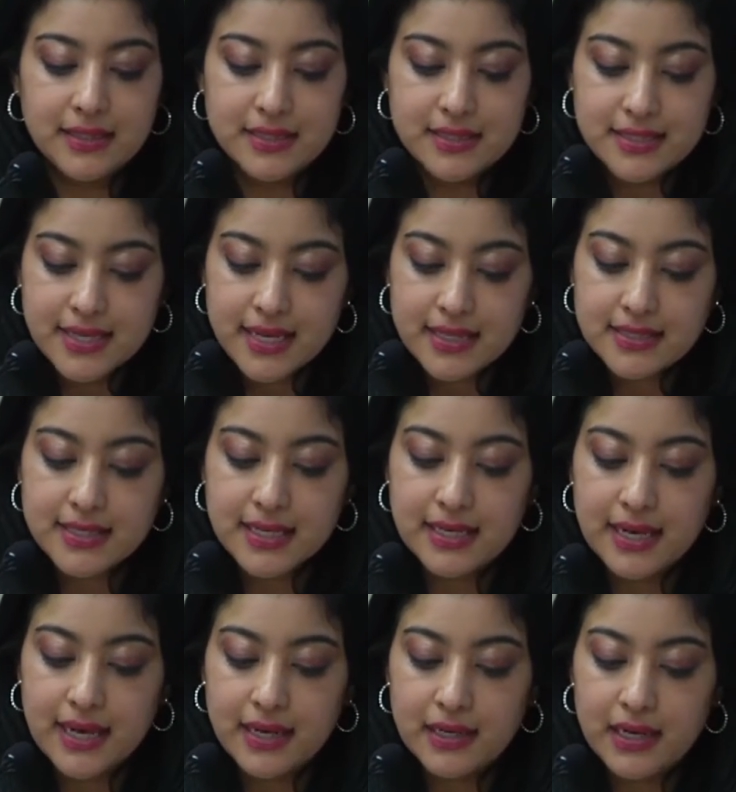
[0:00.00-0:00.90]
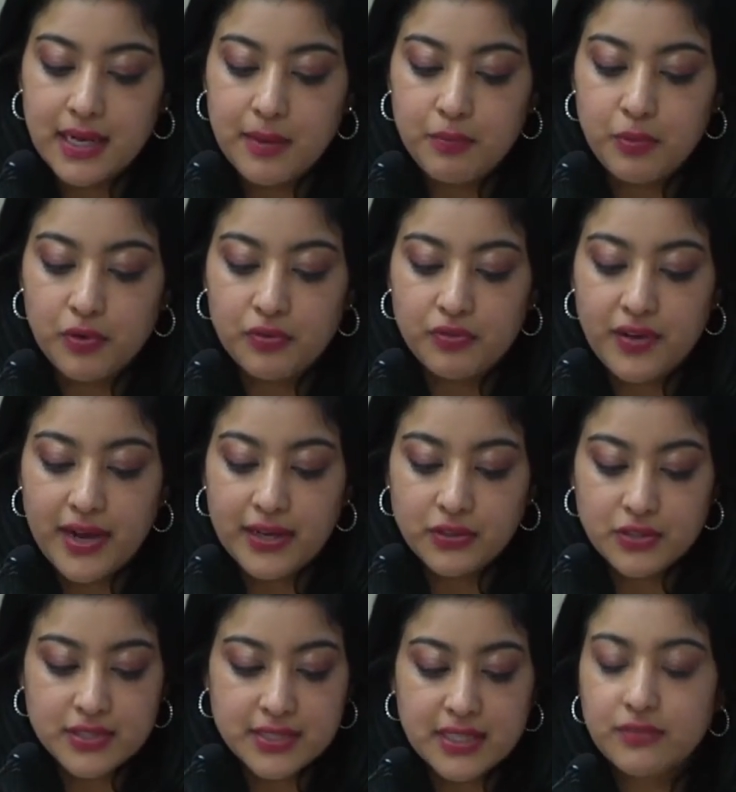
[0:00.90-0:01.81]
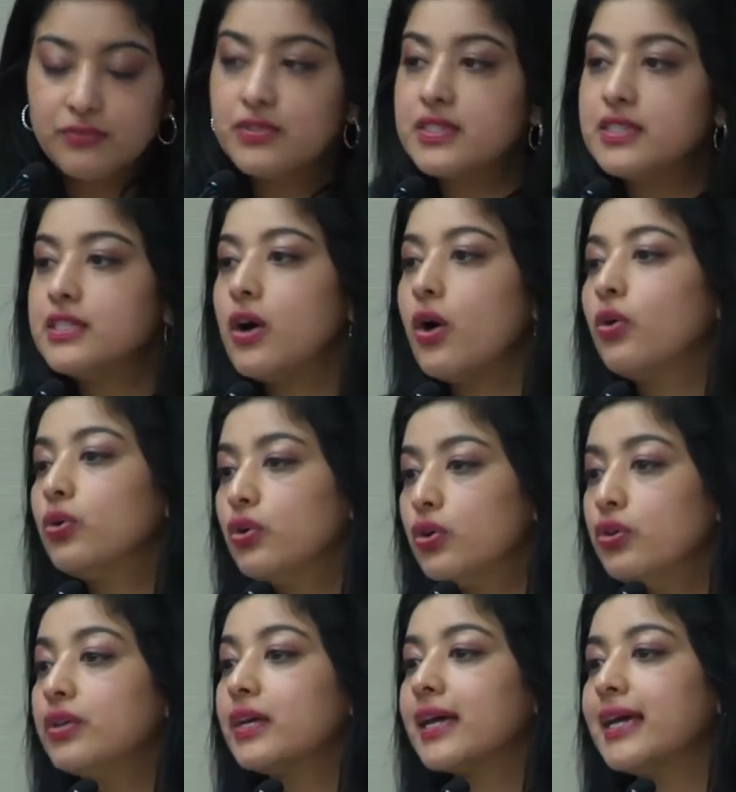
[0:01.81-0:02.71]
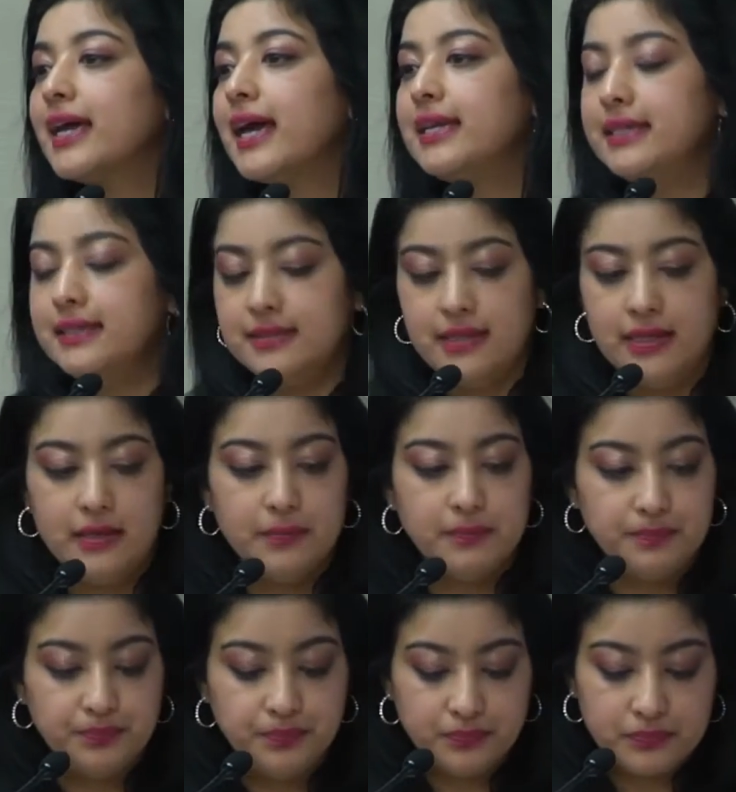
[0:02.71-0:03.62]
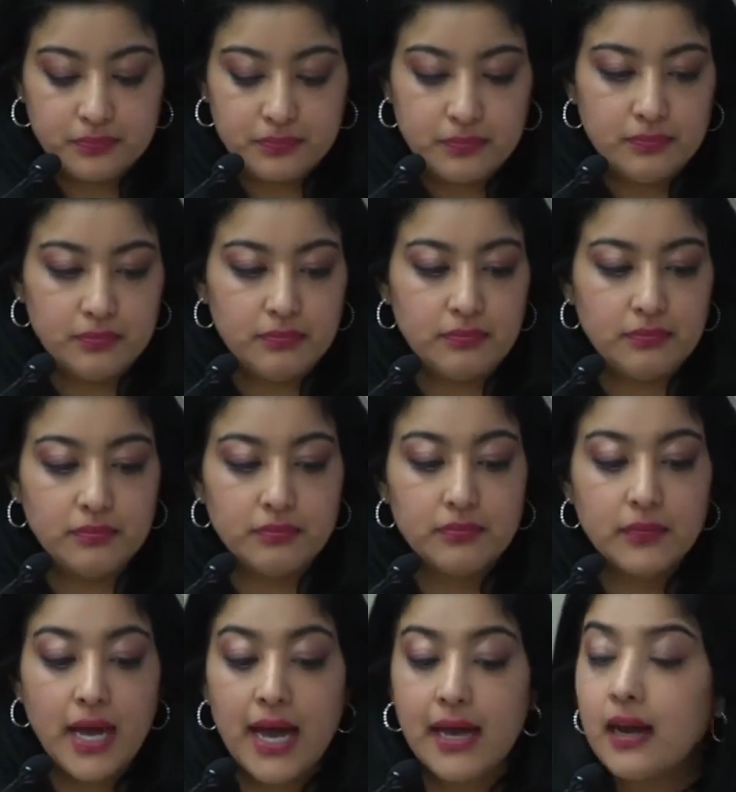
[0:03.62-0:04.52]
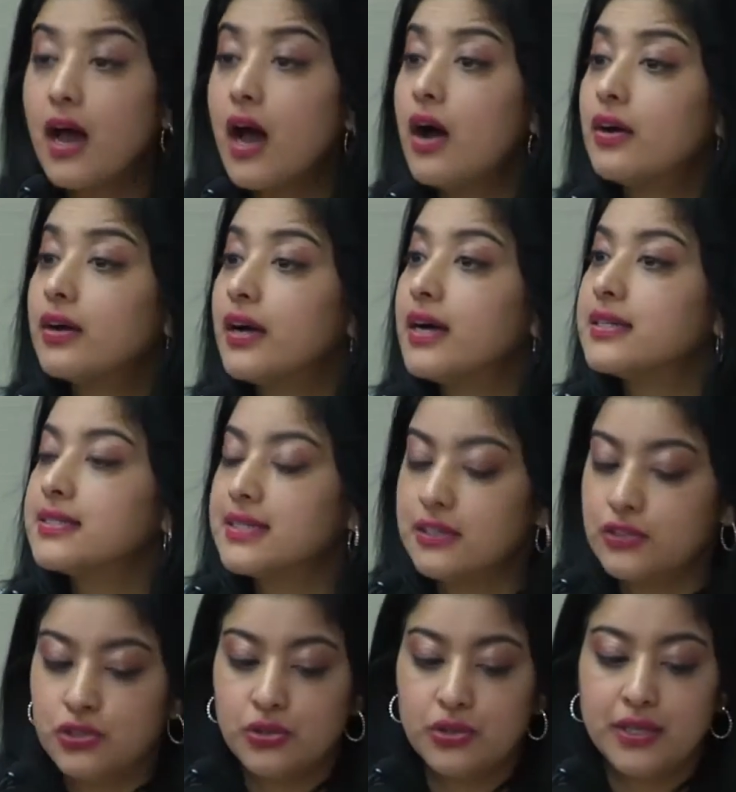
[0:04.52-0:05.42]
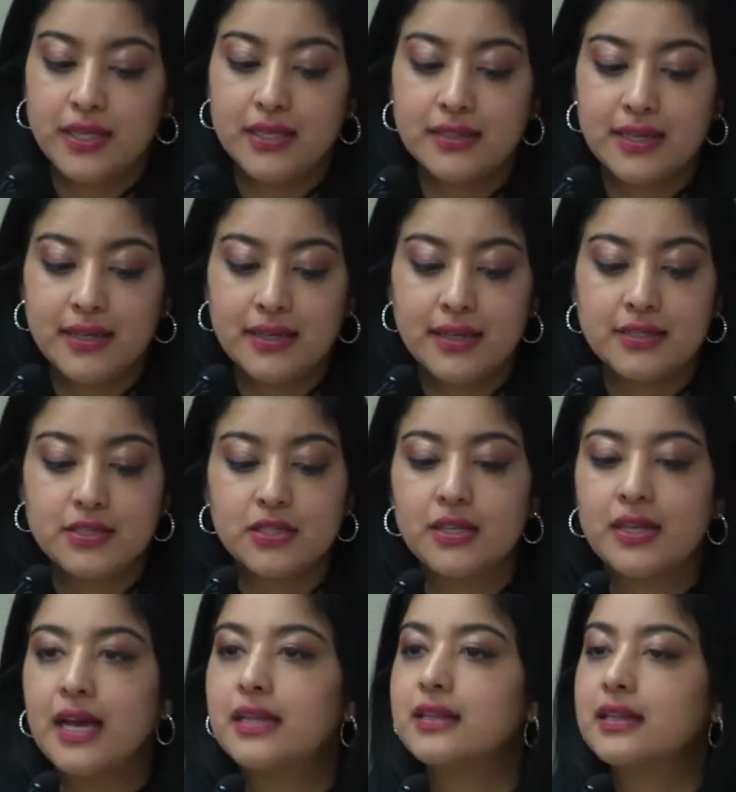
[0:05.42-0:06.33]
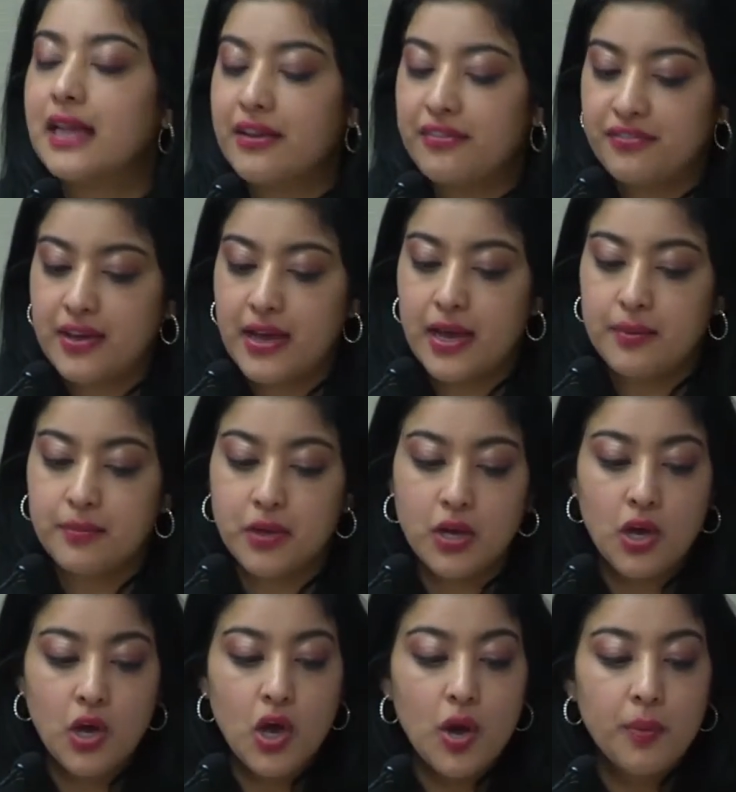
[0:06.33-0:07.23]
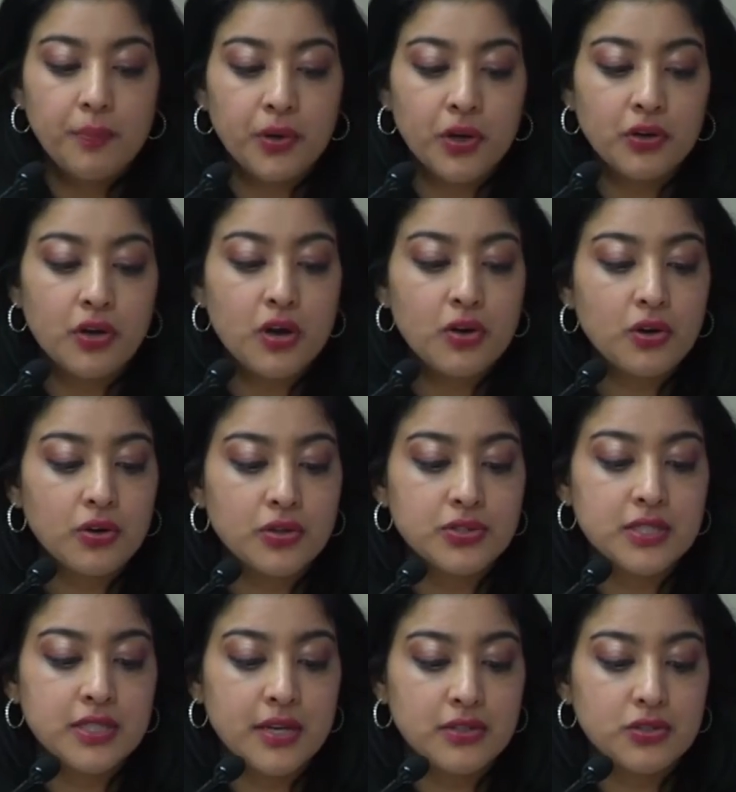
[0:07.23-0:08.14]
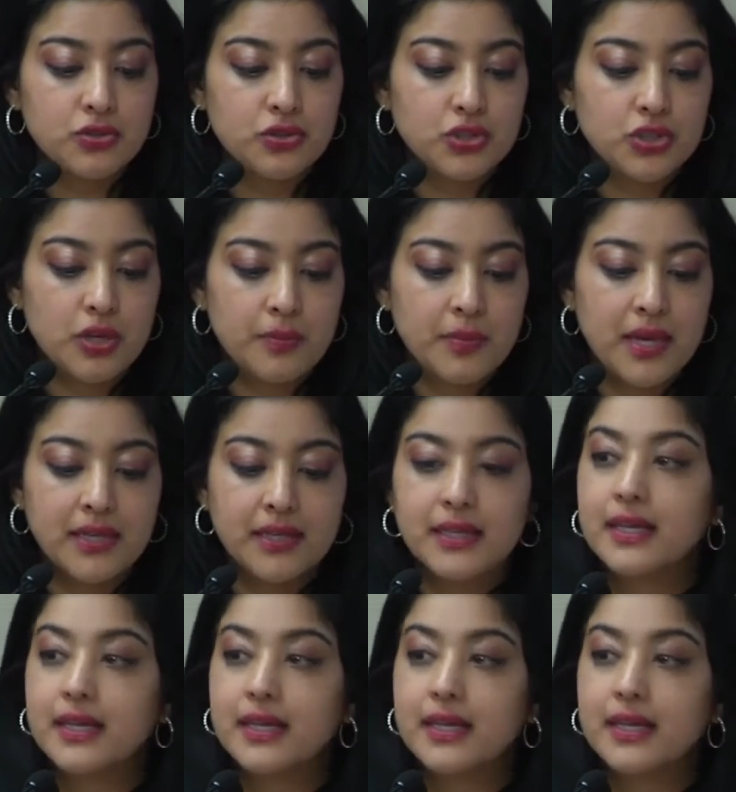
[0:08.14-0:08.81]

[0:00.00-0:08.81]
towards their own objectives. The equality between the sexes is essential. So in this day of the International